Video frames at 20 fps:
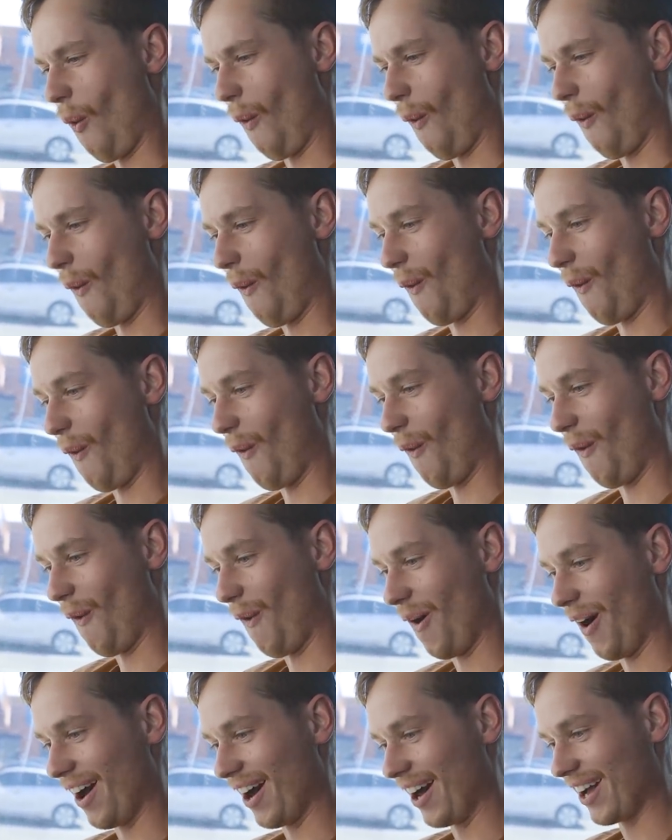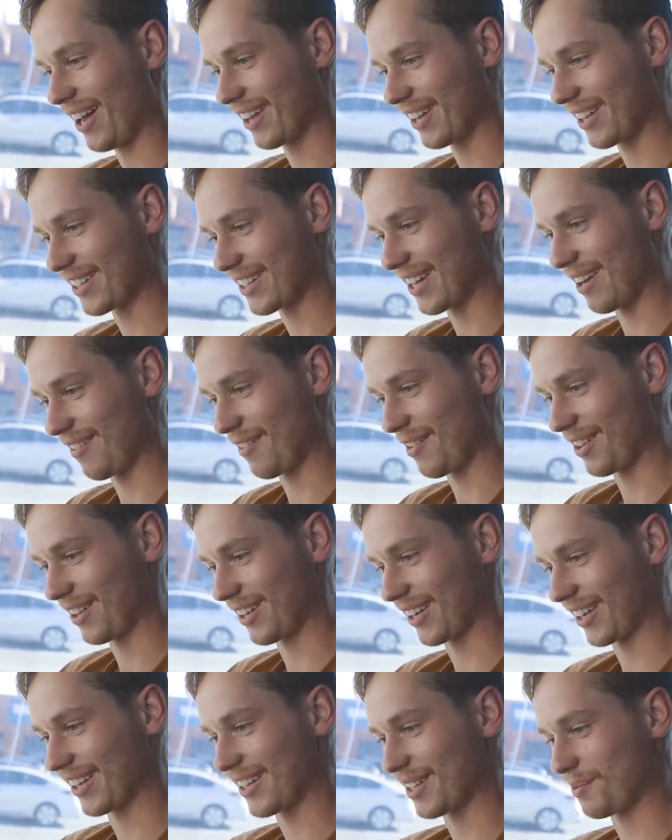oh. Ooh. Let's have a
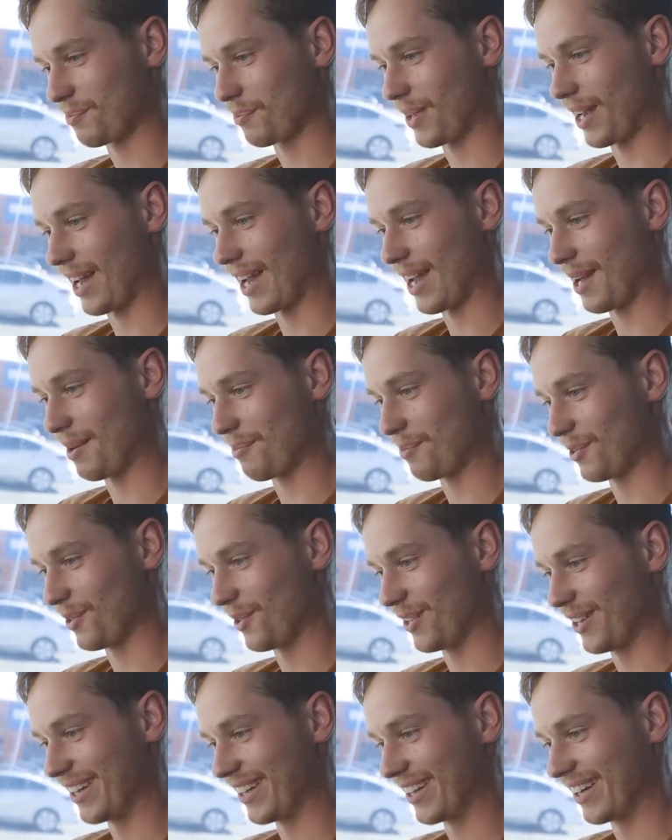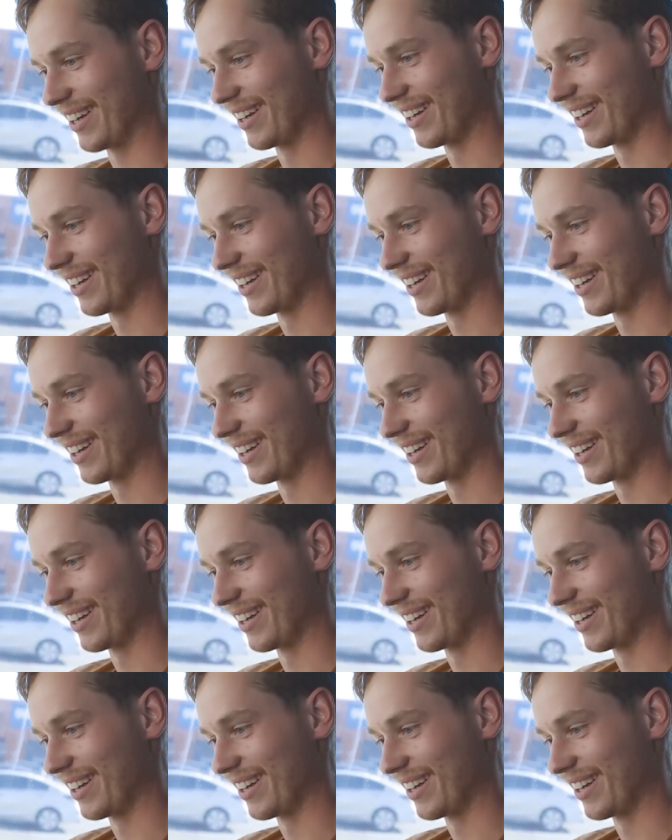look at this bad boy.